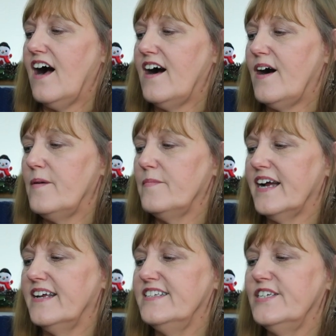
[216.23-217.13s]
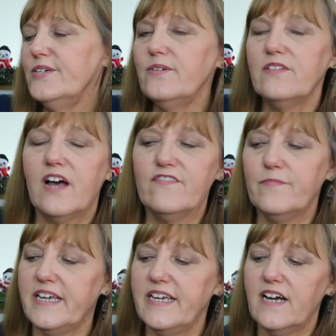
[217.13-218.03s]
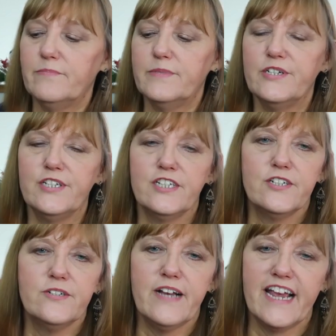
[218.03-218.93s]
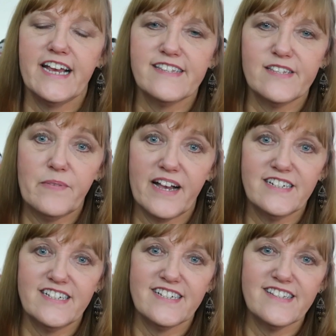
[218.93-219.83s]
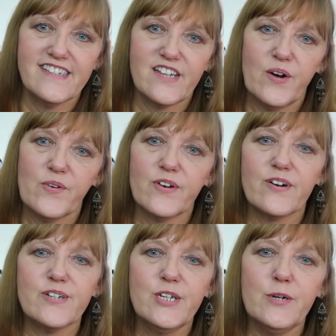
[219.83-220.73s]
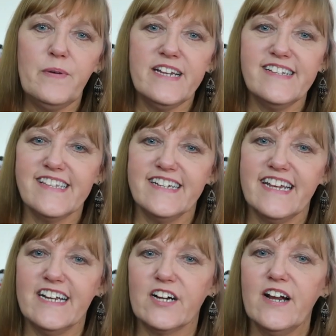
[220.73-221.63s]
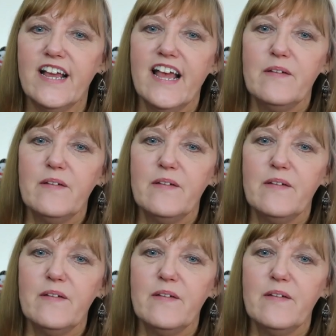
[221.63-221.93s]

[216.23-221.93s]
Um, I do love me Mushu and Sebastian. So there are two pins in here.